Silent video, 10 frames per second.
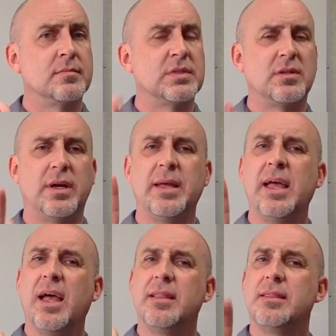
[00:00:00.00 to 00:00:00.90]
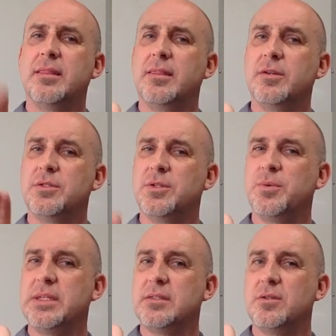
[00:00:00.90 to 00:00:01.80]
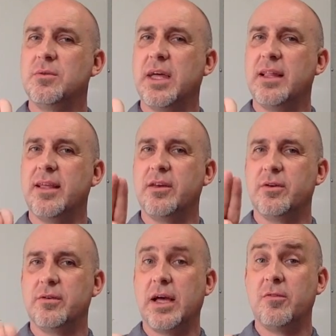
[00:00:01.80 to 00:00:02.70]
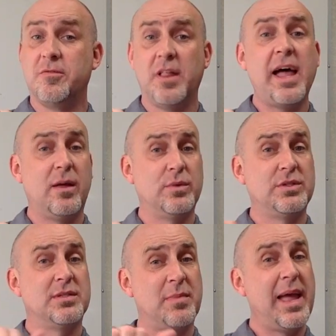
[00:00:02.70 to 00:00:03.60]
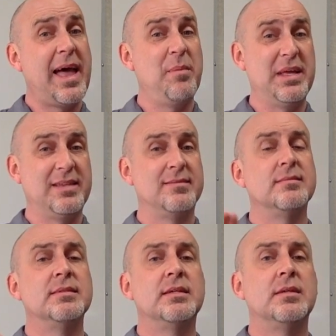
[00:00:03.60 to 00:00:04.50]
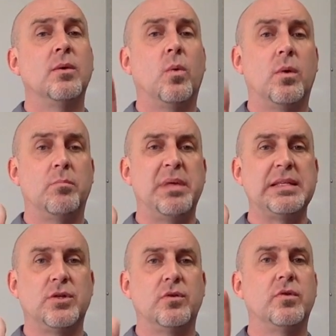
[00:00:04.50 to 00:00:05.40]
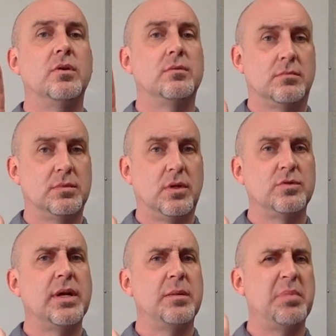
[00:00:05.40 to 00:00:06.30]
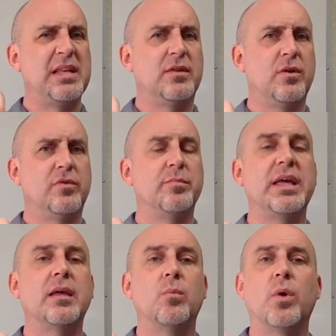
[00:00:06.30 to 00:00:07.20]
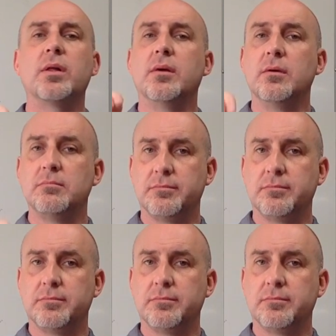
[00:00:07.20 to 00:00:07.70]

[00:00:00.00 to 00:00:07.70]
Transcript: Sorry, there's two ways to do that letter. Out flat, which is my habit, or bent over. So I'll try to bend it over, make it more clear.